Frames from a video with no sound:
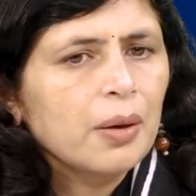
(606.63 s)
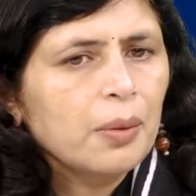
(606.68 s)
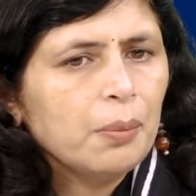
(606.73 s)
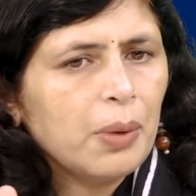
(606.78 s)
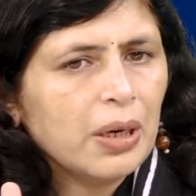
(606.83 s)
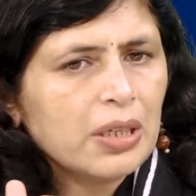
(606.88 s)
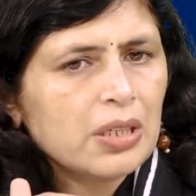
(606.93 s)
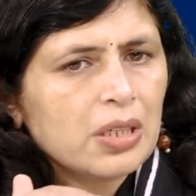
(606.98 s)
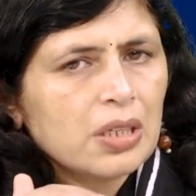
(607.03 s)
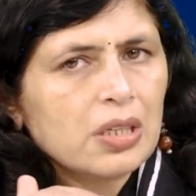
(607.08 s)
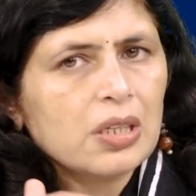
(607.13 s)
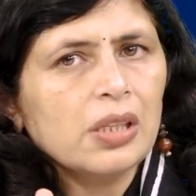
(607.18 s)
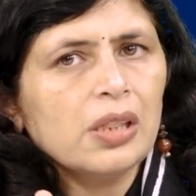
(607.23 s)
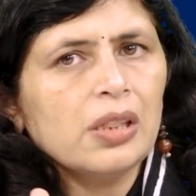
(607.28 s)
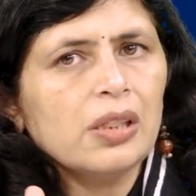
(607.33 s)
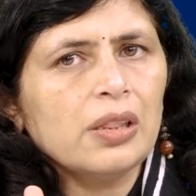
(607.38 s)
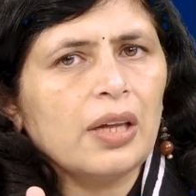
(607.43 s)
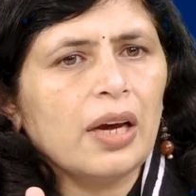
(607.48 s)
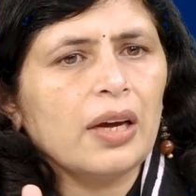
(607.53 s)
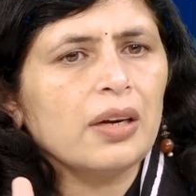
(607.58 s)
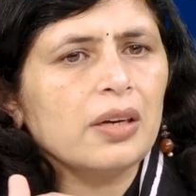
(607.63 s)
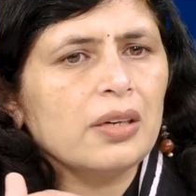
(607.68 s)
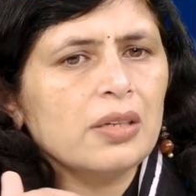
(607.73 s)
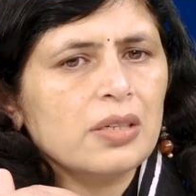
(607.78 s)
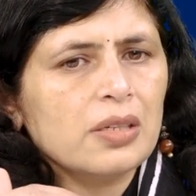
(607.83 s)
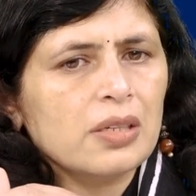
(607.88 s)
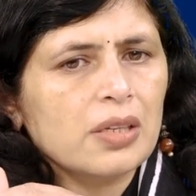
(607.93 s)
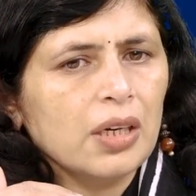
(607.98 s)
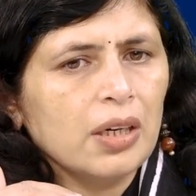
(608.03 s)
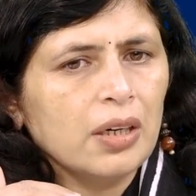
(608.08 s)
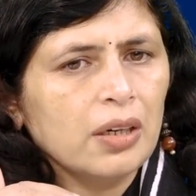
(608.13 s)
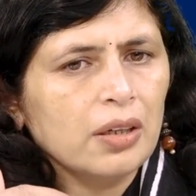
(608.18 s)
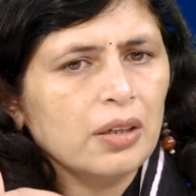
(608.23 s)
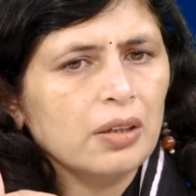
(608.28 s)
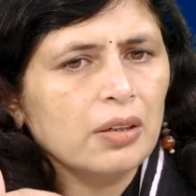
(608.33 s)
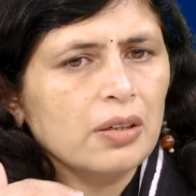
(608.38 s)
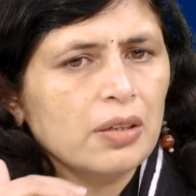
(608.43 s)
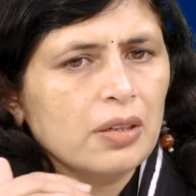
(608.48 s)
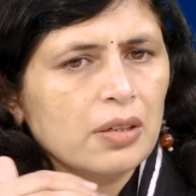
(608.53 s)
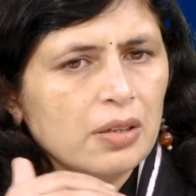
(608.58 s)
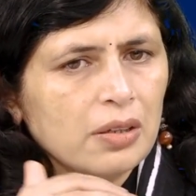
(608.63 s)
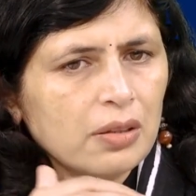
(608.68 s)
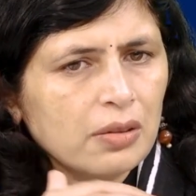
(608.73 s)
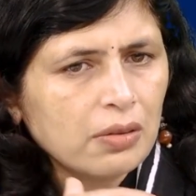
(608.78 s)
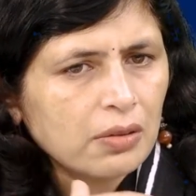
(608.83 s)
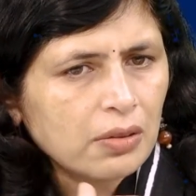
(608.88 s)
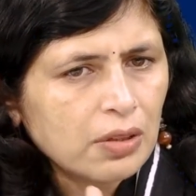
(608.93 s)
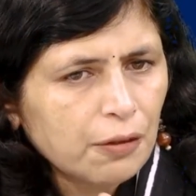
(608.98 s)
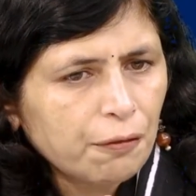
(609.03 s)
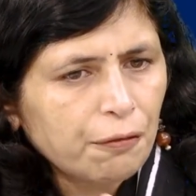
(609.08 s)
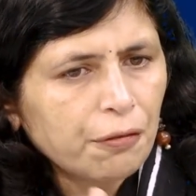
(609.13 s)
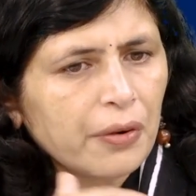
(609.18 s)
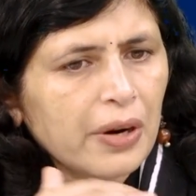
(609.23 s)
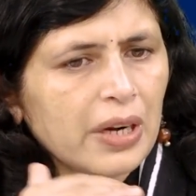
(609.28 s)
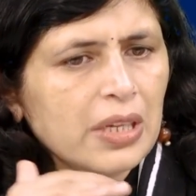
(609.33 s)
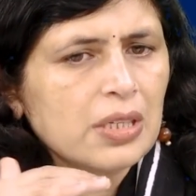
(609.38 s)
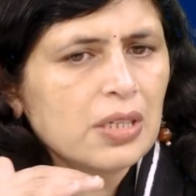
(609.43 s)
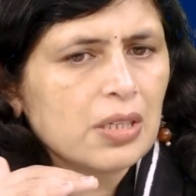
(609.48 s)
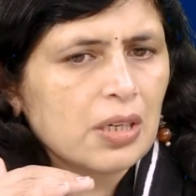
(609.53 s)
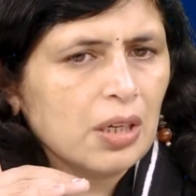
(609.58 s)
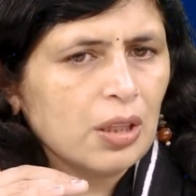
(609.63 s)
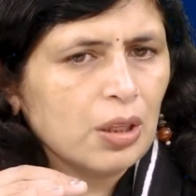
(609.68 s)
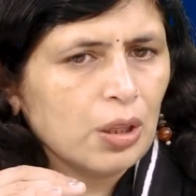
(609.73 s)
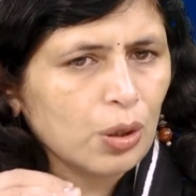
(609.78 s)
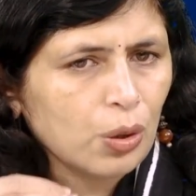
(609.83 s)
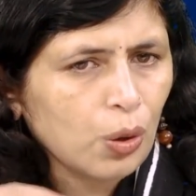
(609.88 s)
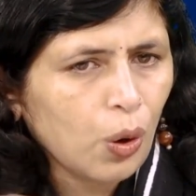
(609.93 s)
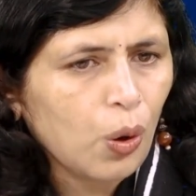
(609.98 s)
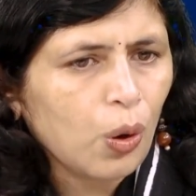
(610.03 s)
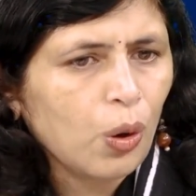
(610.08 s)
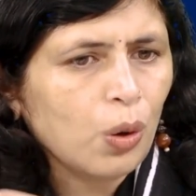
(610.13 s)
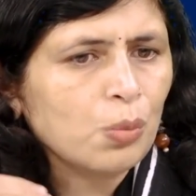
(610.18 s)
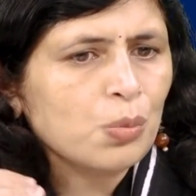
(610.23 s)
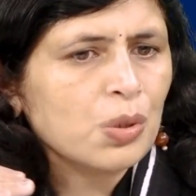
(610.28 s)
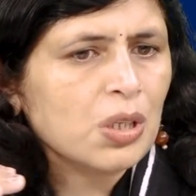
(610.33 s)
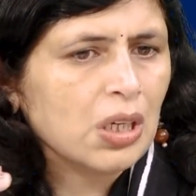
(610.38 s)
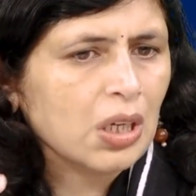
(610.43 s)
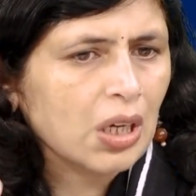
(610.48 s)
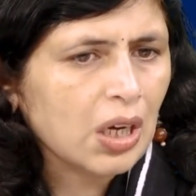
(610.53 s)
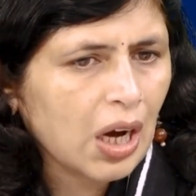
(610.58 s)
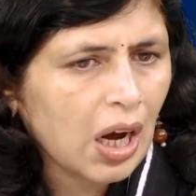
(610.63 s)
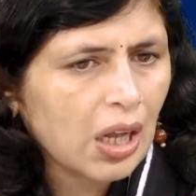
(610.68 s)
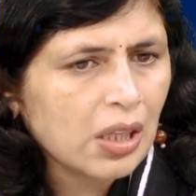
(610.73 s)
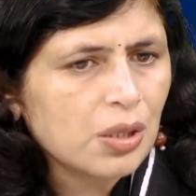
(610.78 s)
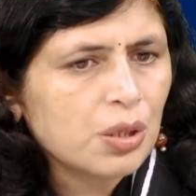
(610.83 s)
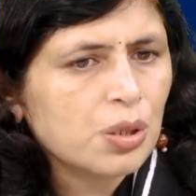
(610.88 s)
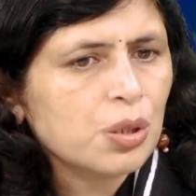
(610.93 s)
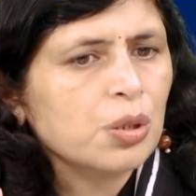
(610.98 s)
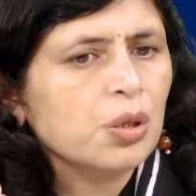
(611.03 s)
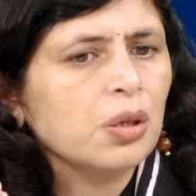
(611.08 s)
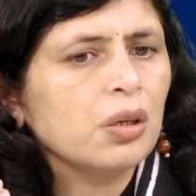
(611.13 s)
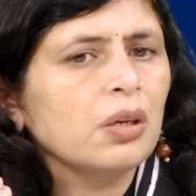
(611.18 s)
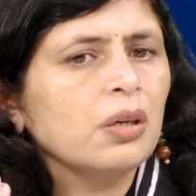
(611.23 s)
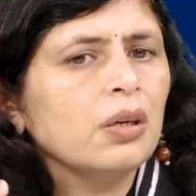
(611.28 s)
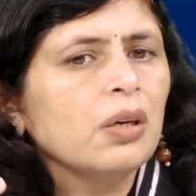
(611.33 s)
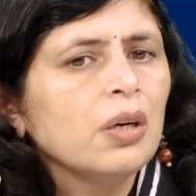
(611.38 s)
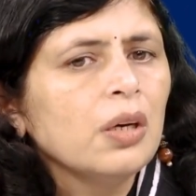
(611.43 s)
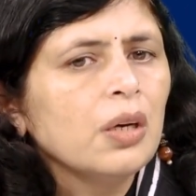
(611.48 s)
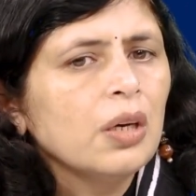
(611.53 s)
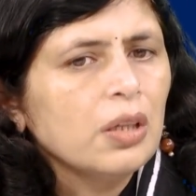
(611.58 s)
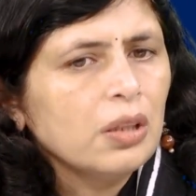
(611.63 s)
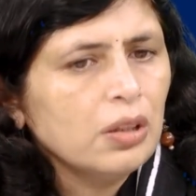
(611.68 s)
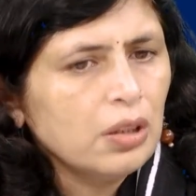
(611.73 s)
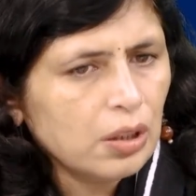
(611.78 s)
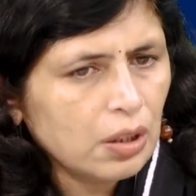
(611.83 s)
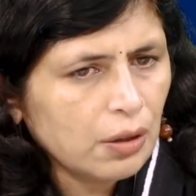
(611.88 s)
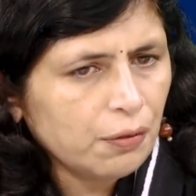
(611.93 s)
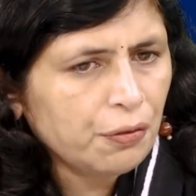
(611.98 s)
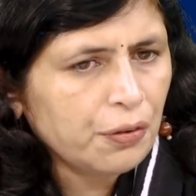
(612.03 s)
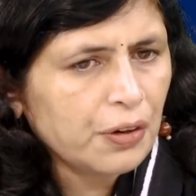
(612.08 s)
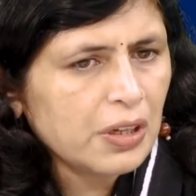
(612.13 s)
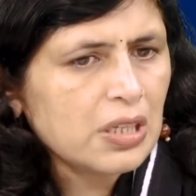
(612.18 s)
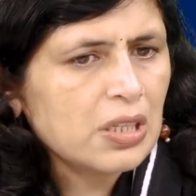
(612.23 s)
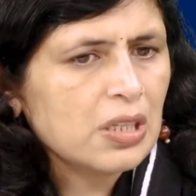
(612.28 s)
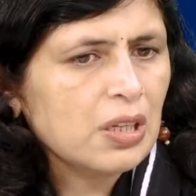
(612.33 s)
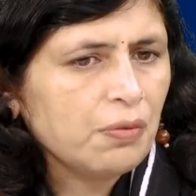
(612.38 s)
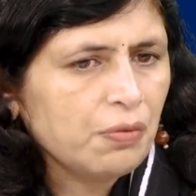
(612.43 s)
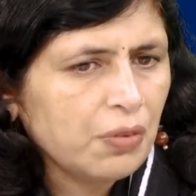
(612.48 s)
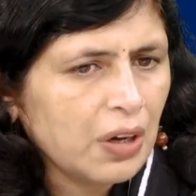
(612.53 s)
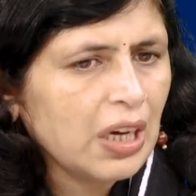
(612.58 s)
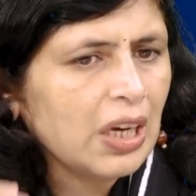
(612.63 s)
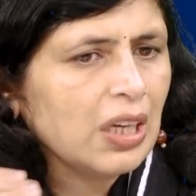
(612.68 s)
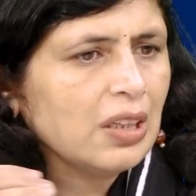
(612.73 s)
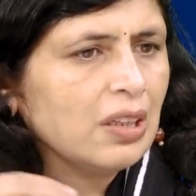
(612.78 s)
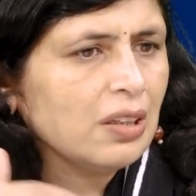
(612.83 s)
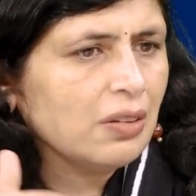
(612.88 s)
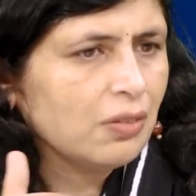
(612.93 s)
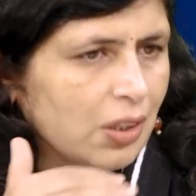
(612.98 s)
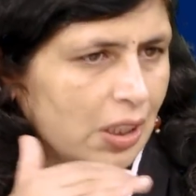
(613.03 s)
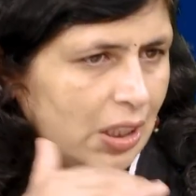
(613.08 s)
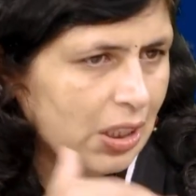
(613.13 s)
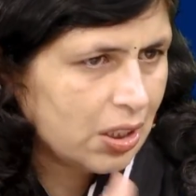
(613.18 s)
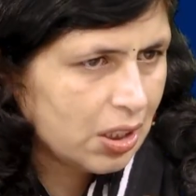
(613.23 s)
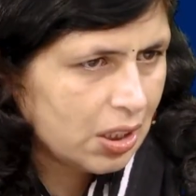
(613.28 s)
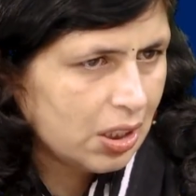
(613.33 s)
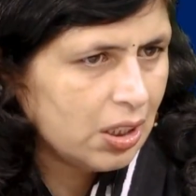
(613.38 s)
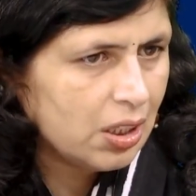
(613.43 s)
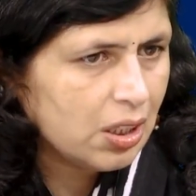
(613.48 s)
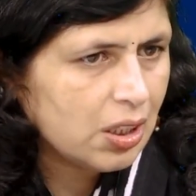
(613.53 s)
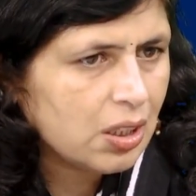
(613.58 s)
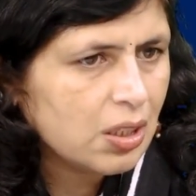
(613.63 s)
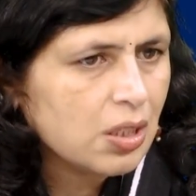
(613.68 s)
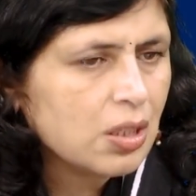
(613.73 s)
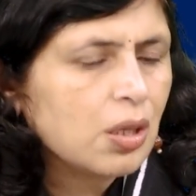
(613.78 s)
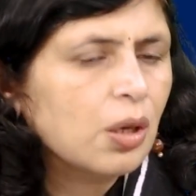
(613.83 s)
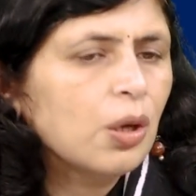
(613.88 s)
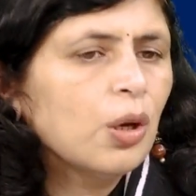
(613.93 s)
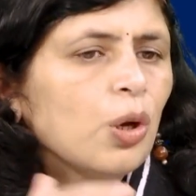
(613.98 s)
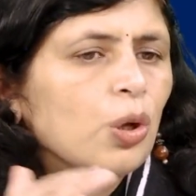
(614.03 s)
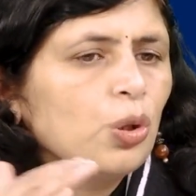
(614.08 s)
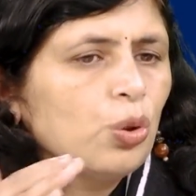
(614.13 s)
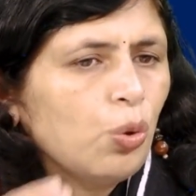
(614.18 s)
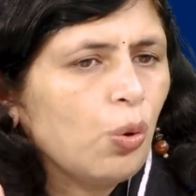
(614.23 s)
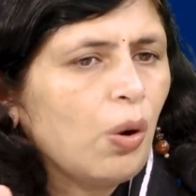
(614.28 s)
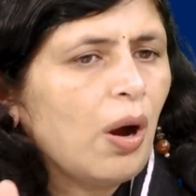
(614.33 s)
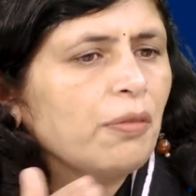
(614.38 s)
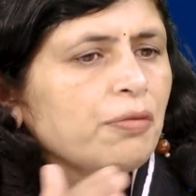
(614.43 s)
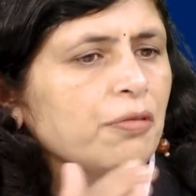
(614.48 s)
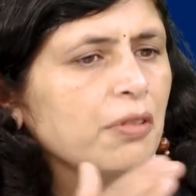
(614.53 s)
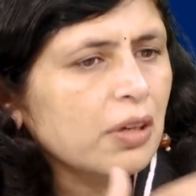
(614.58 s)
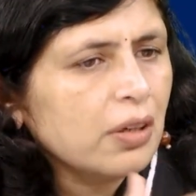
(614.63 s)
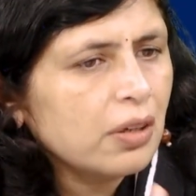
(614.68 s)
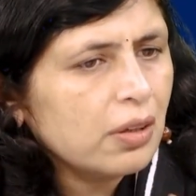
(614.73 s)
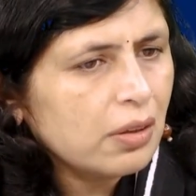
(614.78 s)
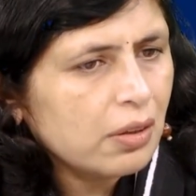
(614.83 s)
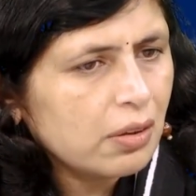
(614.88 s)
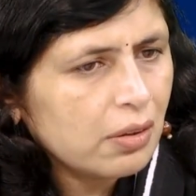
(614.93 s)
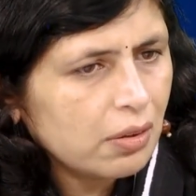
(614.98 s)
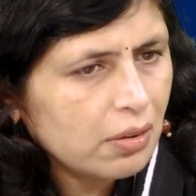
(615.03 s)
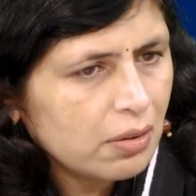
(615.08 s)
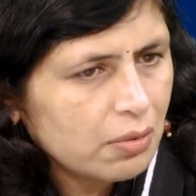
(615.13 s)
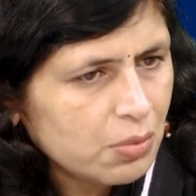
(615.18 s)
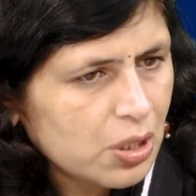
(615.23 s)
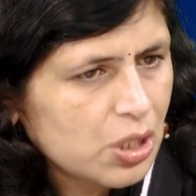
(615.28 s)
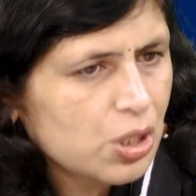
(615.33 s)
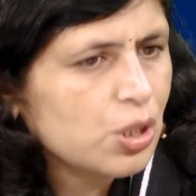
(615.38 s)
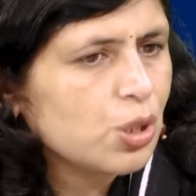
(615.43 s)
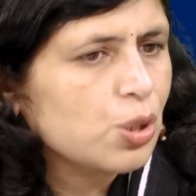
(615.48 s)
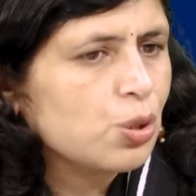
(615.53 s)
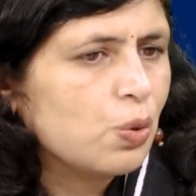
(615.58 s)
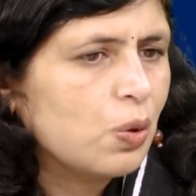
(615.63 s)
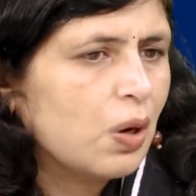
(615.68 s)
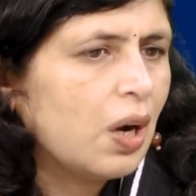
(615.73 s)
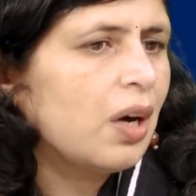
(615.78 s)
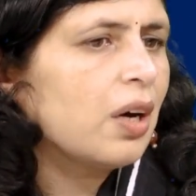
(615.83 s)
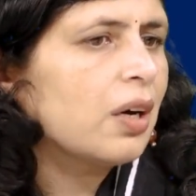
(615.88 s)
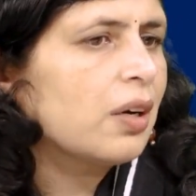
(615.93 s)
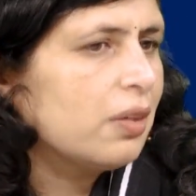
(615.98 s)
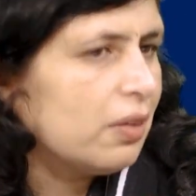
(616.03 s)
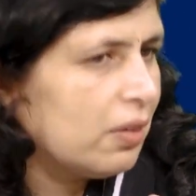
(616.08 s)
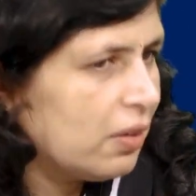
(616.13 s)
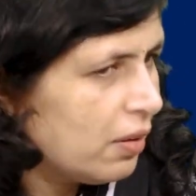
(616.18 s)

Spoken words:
But still there is a difference in the norms and culture, the difference, the way they treat Indians. Though after Mr. Sunak,